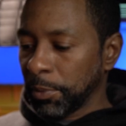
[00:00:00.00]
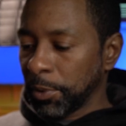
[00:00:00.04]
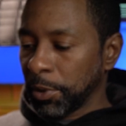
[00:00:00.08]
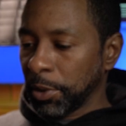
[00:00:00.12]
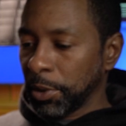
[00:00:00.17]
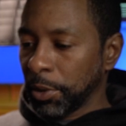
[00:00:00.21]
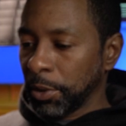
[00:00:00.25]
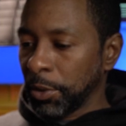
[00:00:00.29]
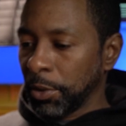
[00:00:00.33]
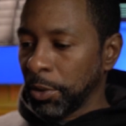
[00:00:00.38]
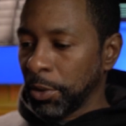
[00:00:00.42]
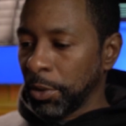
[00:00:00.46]

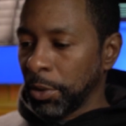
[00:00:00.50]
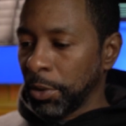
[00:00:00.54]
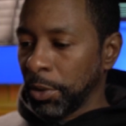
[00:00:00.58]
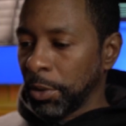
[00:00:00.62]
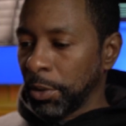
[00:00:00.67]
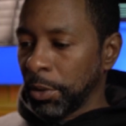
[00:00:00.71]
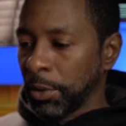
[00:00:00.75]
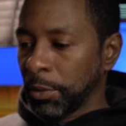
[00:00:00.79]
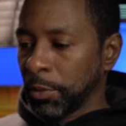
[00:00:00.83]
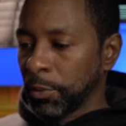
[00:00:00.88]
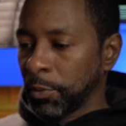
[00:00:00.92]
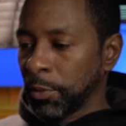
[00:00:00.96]
but
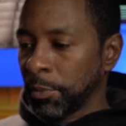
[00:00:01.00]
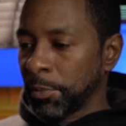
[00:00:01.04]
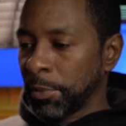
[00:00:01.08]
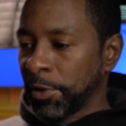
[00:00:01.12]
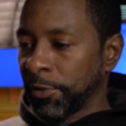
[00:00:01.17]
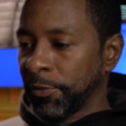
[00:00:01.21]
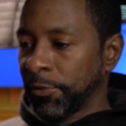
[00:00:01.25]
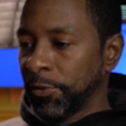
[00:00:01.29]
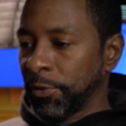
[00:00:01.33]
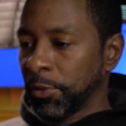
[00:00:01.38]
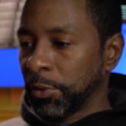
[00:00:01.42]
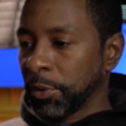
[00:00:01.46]
with my
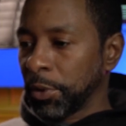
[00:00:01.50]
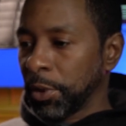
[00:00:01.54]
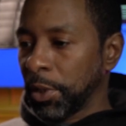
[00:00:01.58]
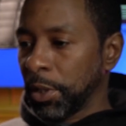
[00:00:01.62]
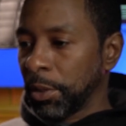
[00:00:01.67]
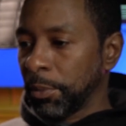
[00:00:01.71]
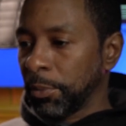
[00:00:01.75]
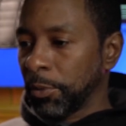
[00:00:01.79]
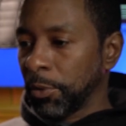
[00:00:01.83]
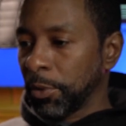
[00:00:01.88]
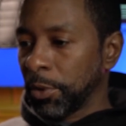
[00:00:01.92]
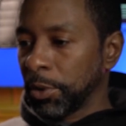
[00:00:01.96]
full
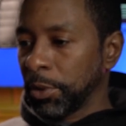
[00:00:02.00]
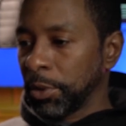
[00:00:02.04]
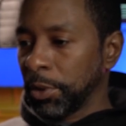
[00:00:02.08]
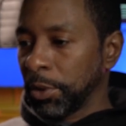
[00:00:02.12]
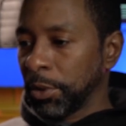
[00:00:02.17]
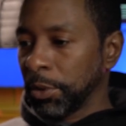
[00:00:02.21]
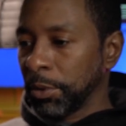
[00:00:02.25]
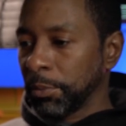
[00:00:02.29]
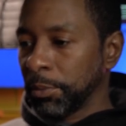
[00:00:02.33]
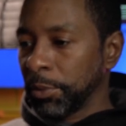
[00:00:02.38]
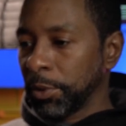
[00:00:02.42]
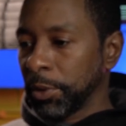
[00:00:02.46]
camera on
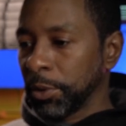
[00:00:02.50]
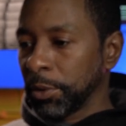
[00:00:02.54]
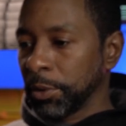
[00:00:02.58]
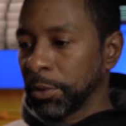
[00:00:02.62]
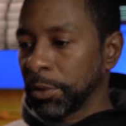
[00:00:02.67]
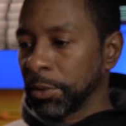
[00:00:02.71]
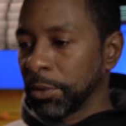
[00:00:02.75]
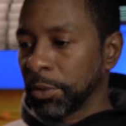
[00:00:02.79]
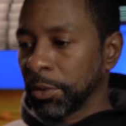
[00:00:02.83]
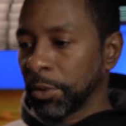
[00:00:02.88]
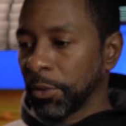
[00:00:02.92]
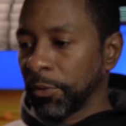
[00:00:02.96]
here. But
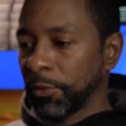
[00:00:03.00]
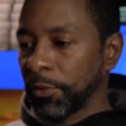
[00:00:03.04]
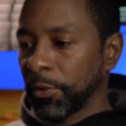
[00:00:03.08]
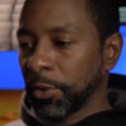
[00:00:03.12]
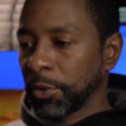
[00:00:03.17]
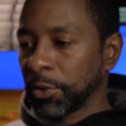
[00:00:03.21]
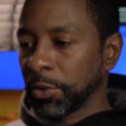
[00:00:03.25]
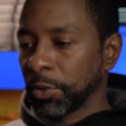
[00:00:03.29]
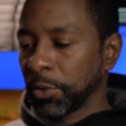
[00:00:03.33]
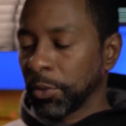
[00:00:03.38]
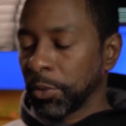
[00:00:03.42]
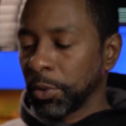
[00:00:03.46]
so far
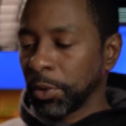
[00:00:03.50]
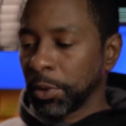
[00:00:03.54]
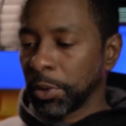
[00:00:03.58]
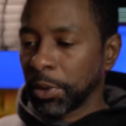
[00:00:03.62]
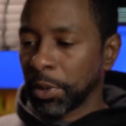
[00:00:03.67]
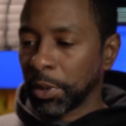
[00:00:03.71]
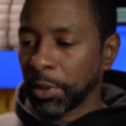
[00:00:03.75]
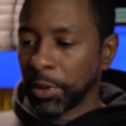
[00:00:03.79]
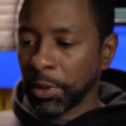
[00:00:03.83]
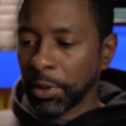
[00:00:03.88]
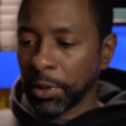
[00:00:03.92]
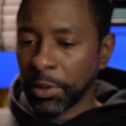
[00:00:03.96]
so good.
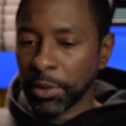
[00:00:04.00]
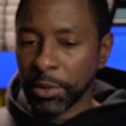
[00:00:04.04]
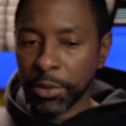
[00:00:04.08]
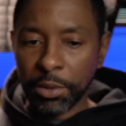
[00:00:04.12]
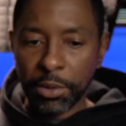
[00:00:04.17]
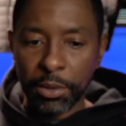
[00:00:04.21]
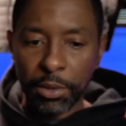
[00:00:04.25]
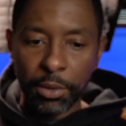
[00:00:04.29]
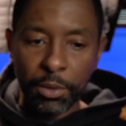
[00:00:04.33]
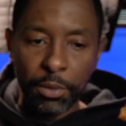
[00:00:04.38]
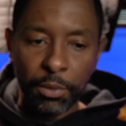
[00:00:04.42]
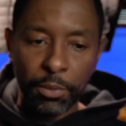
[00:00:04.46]
I think it's
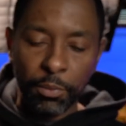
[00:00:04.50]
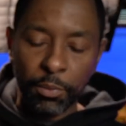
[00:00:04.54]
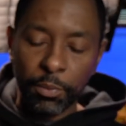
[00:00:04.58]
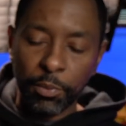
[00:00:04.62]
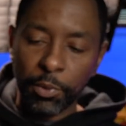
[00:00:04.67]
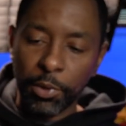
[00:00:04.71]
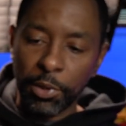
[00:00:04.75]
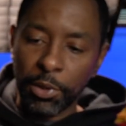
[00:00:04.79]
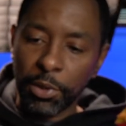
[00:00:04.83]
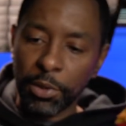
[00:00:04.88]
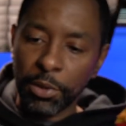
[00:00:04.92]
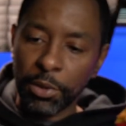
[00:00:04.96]
a
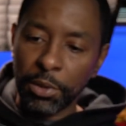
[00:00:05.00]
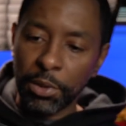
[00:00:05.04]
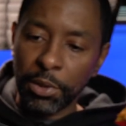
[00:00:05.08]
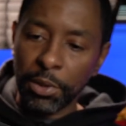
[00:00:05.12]
pretty good